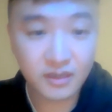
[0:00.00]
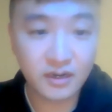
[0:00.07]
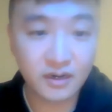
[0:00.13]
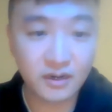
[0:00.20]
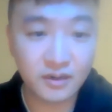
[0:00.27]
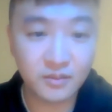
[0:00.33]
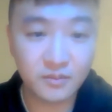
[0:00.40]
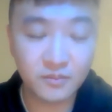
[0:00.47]

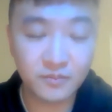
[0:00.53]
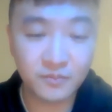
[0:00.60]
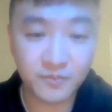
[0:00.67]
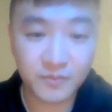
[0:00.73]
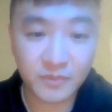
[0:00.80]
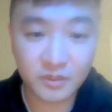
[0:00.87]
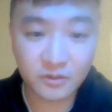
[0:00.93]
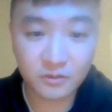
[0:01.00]

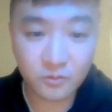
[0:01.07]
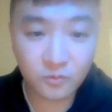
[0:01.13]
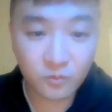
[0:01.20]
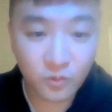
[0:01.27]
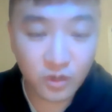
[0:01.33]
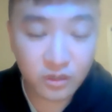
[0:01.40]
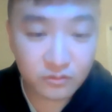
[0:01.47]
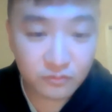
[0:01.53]

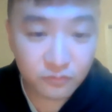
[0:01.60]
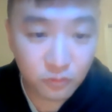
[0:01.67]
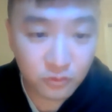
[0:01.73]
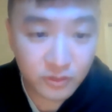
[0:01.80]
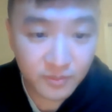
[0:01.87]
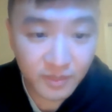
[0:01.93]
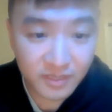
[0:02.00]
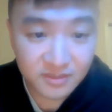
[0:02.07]

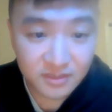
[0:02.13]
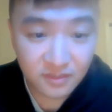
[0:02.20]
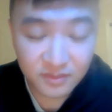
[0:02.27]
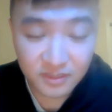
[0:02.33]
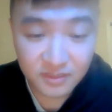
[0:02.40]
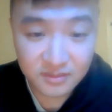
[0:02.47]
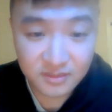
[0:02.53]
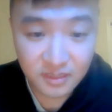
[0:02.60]
140 minus
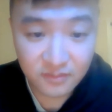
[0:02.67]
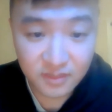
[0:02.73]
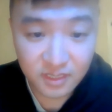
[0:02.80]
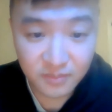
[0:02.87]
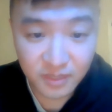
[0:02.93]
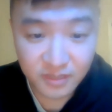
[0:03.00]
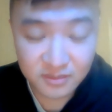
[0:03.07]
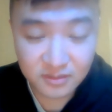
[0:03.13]
70 is
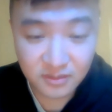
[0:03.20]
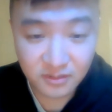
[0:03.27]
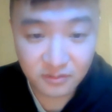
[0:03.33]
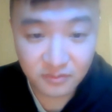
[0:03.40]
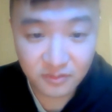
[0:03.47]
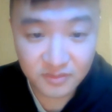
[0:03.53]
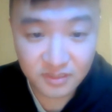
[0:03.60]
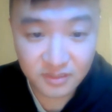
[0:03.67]
70.
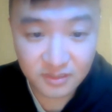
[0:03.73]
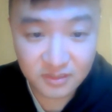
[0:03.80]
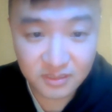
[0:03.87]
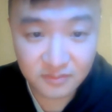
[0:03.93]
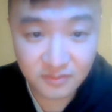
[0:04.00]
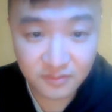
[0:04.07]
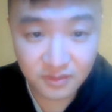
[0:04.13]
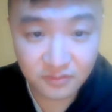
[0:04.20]
15
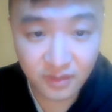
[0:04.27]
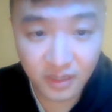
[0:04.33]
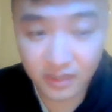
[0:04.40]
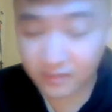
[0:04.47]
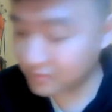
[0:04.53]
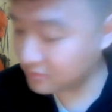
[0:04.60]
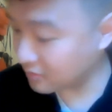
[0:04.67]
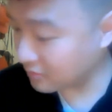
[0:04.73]
is
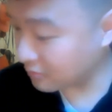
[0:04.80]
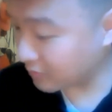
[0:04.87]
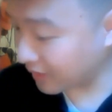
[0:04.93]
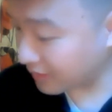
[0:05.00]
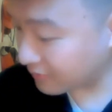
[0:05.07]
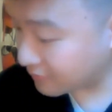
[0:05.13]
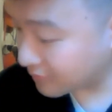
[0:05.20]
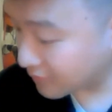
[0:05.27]
55. So we
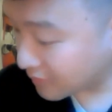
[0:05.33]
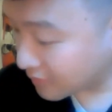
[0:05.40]
have